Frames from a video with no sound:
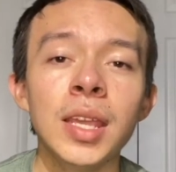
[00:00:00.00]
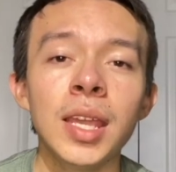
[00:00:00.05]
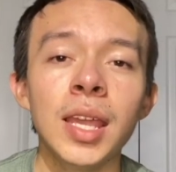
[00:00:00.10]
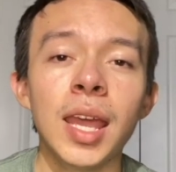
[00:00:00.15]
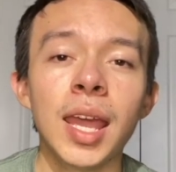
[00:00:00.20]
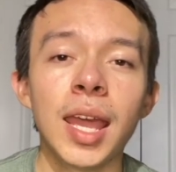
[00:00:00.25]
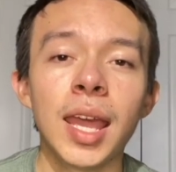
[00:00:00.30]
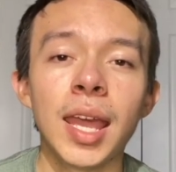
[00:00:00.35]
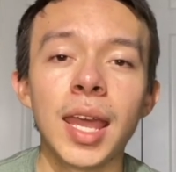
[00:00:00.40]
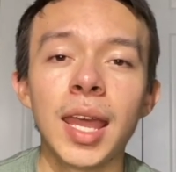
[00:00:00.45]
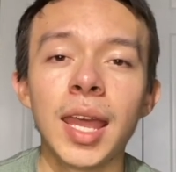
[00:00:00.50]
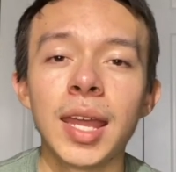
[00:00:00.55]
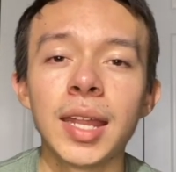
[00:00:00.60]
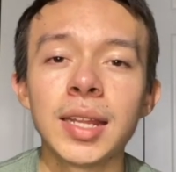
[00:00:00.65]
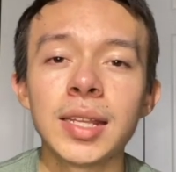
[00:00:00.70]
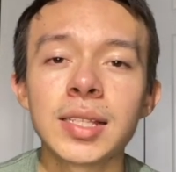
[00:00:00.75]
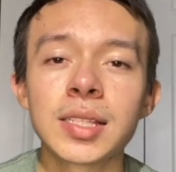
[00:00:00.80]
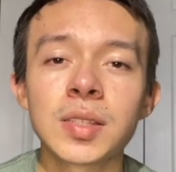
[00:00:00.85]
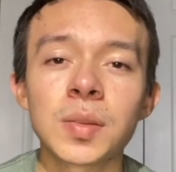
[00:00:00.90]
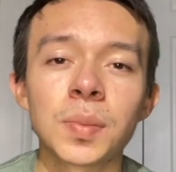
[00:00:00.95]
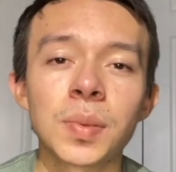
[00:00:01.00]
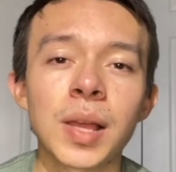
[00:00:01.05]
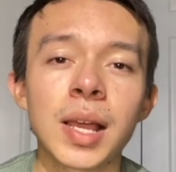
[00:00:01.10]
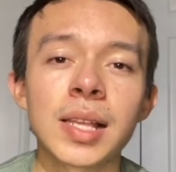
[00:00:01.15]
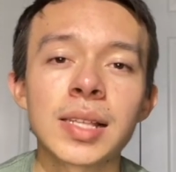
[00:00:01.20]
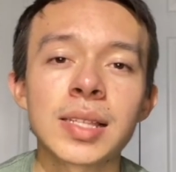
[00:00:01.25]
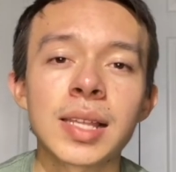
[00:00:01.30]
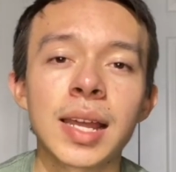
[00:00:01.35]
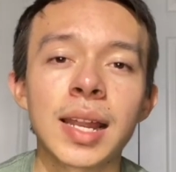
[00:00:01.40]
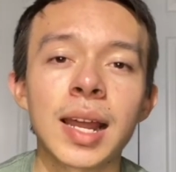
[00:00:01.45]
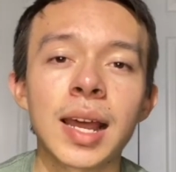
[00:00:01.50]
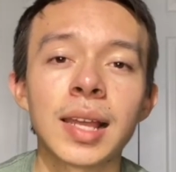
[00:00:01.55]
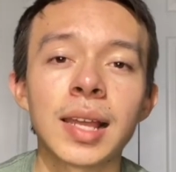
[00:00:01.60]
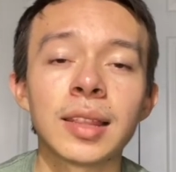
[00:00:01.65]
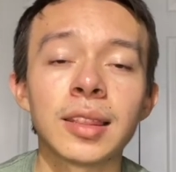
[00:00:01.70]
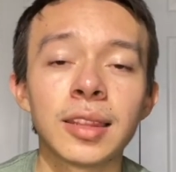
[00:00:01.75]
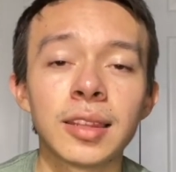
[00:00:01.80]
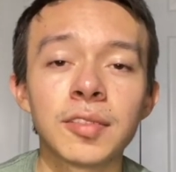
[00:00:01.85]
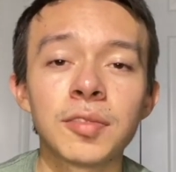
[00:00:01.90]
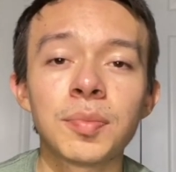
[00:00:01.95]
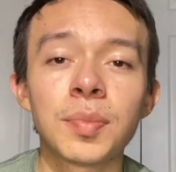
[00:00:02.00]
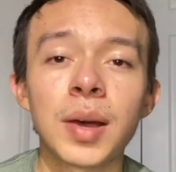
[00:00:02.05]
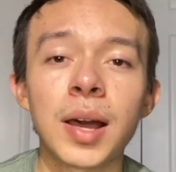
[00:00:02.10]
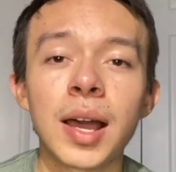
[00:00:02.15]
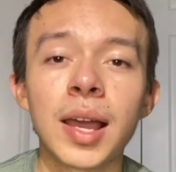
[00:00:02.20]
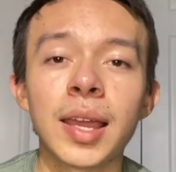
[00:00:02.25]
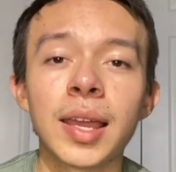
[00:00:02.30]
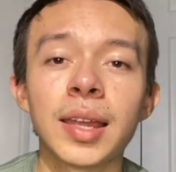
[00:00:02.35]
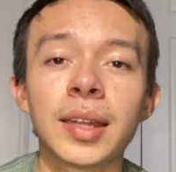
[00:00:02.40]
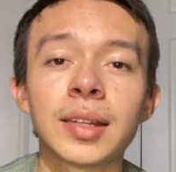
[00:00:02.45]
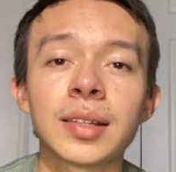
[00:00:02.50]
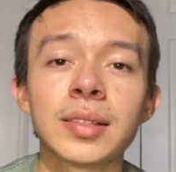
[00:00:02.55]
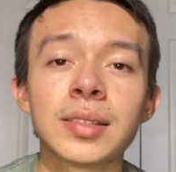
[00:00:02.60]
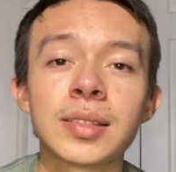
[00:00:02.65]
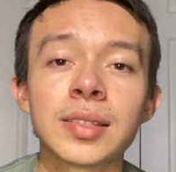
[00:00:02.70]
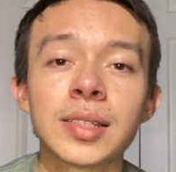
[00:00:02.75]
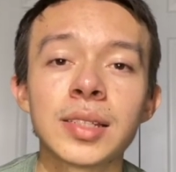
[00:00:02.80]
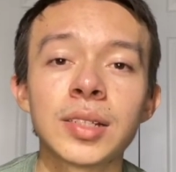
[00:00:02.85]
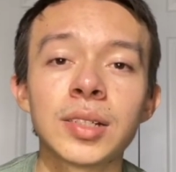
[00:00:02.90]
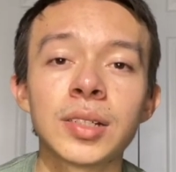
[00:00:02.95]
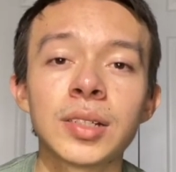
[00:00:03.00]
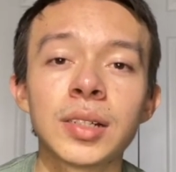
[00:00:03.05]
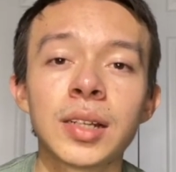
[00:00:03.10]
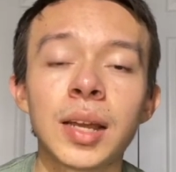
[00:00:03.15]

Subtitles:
and it's supplies that I live by and consider.